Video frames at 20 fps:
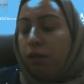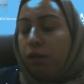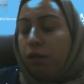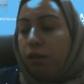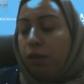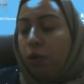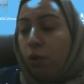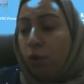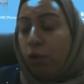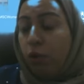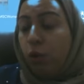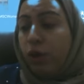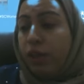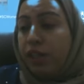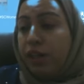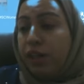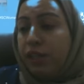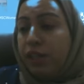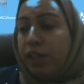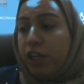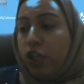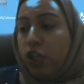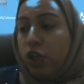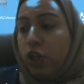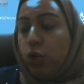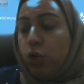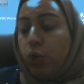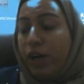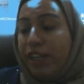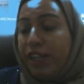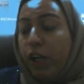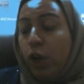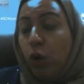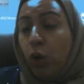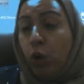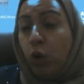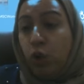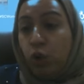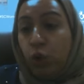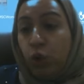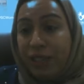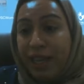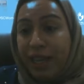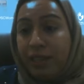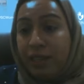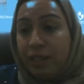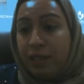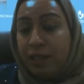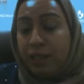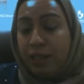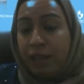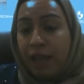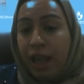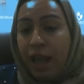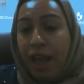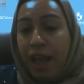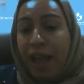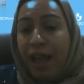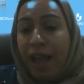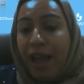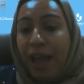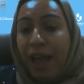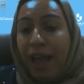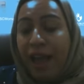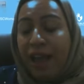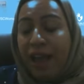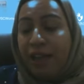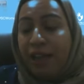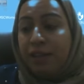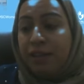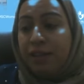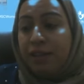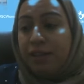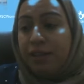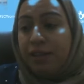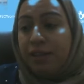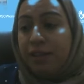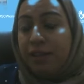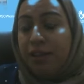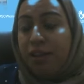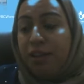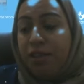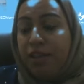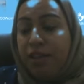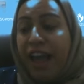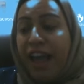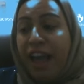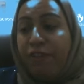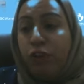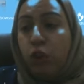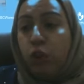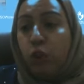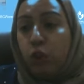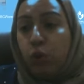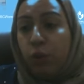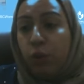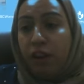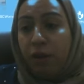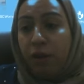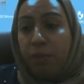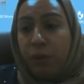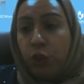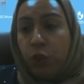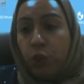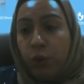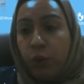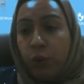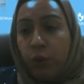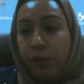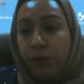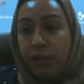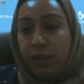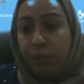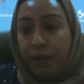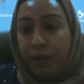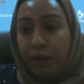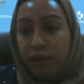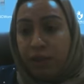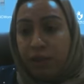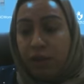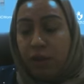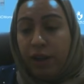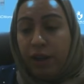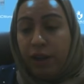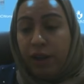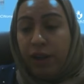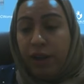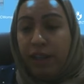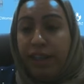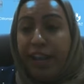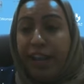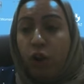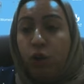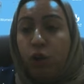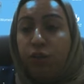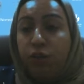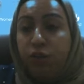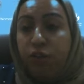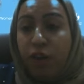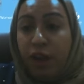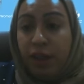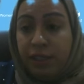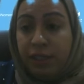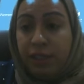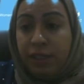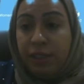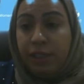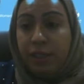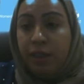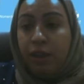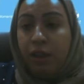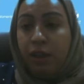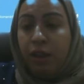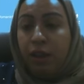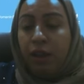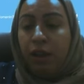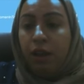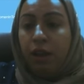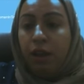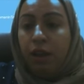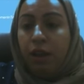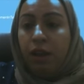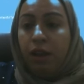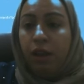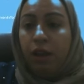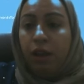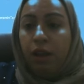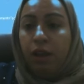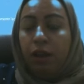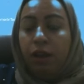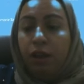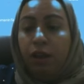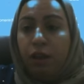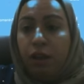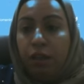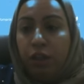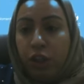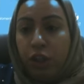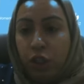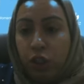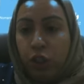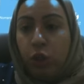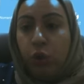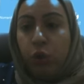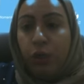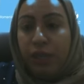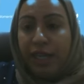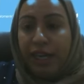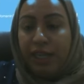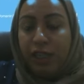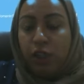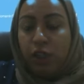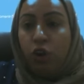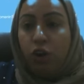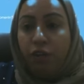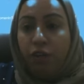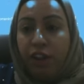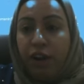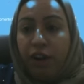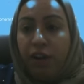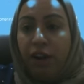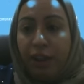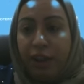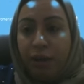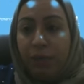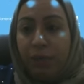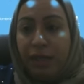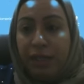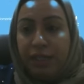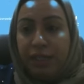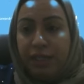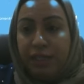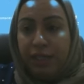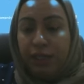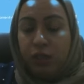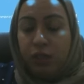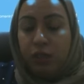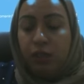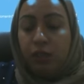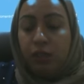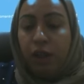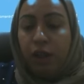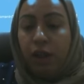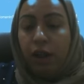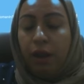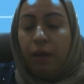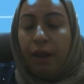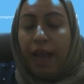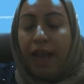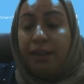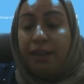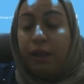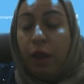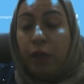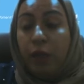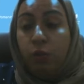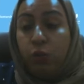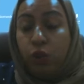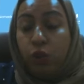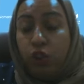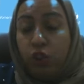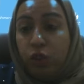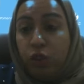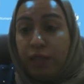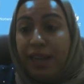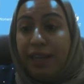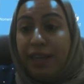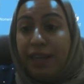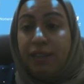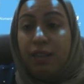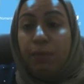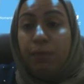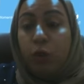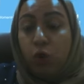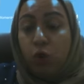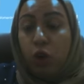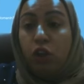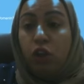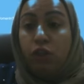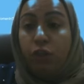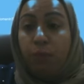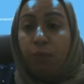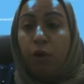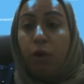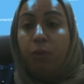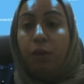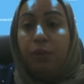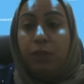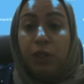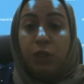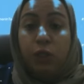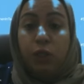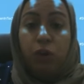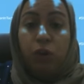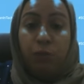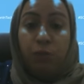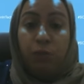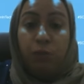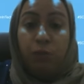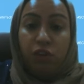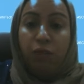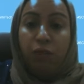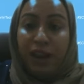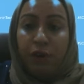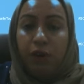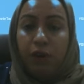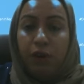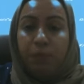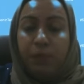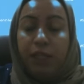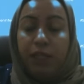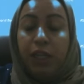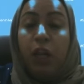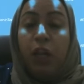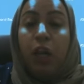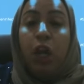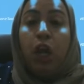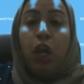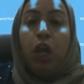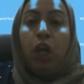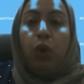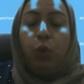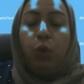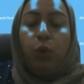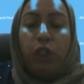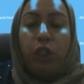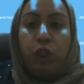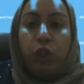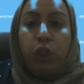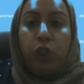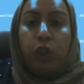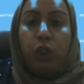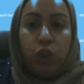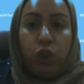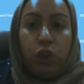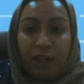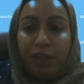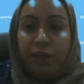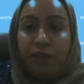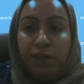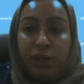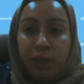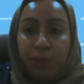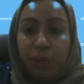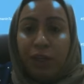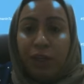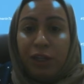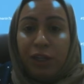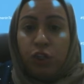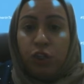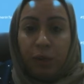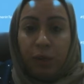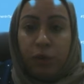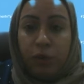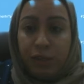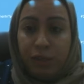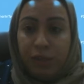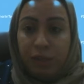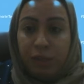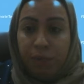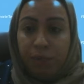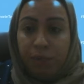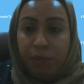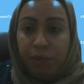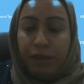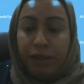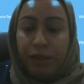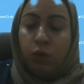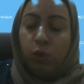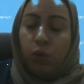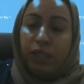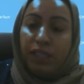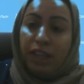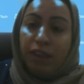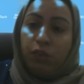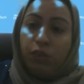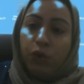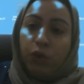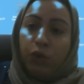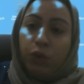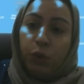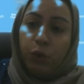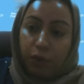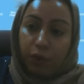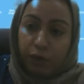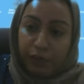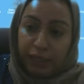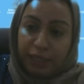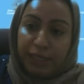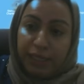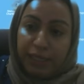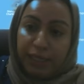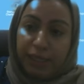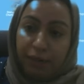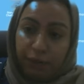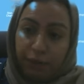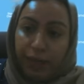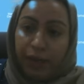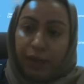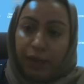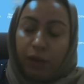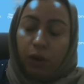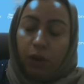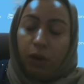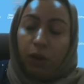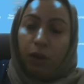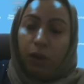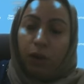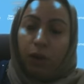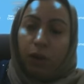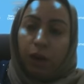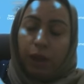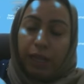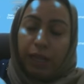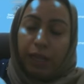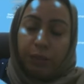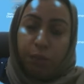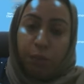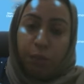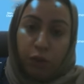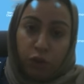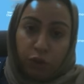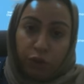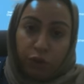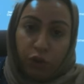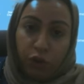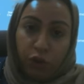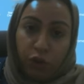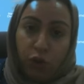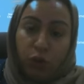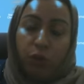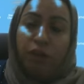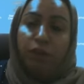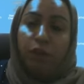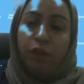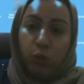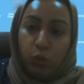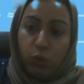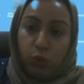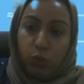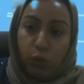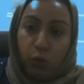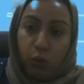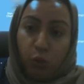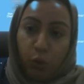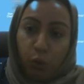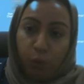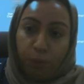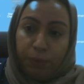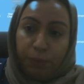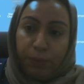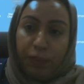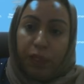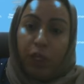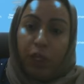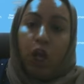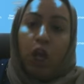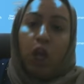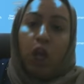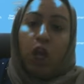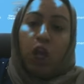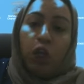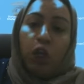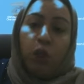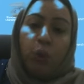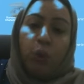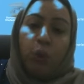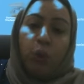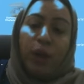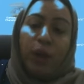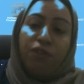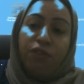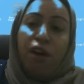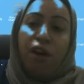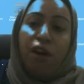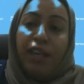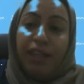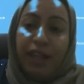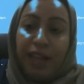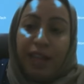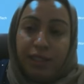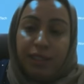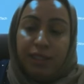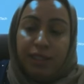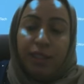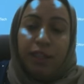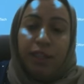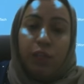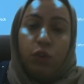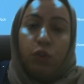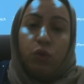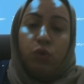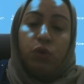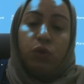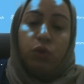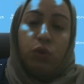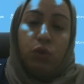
or organizations where they go into debt and they have issues with their maturity buckets, i.e. they cannot fund the due dates of their liabilities, and which takes them into a lot of problems in terms of bankruptcy. You need to ensure that there is a matching principle, that whatever you are receiving as part of your revenues or OP, you can finance in it